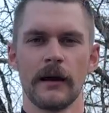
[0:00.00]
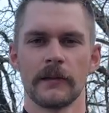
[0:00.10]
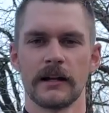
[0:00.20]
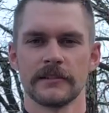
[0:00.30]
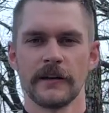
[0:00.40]
I'm
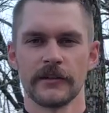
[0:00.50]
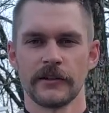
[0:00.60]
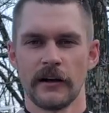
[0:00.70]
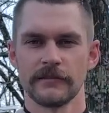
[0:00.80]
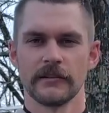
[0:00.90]
Conservation
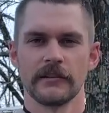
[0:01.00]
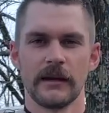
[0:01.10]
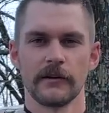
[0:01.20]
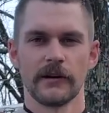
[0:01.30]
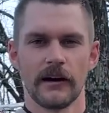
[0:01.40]
Officer
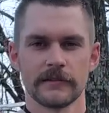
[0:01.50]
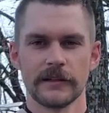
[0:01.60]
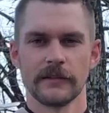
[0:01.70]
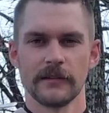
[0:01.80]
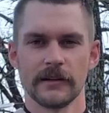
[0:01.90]
Nate Binkowski
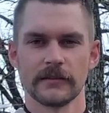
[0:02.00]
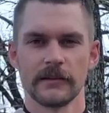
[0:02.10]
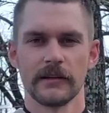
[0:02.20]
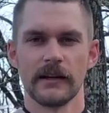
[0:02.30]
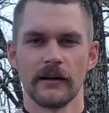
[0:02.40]
with the
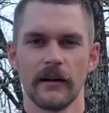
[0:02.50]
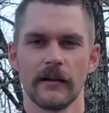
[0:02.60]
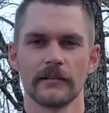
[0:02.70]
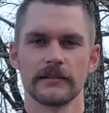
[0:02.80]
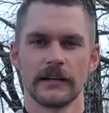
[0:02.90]
Minnesota
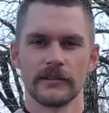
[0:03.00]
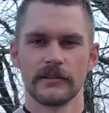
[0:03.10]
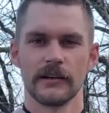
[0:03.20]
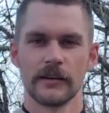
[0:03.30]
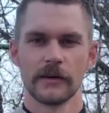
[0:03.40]
DNR,
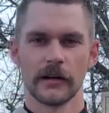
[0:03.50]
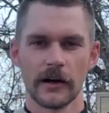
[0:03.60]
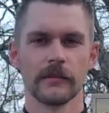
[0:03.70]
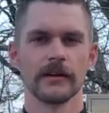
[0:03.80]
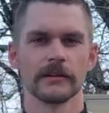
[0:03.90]
stationed here in
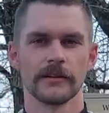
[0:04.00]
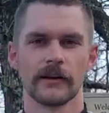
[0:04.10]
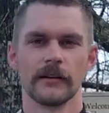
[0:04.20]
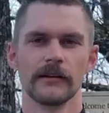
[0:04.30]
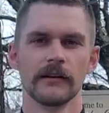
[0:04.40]
McGregor,
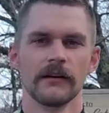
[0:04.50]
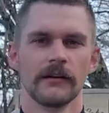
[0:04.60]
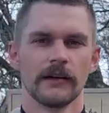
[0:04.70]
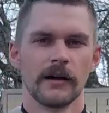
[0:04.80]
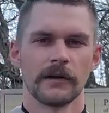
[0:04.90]
Minnesota. On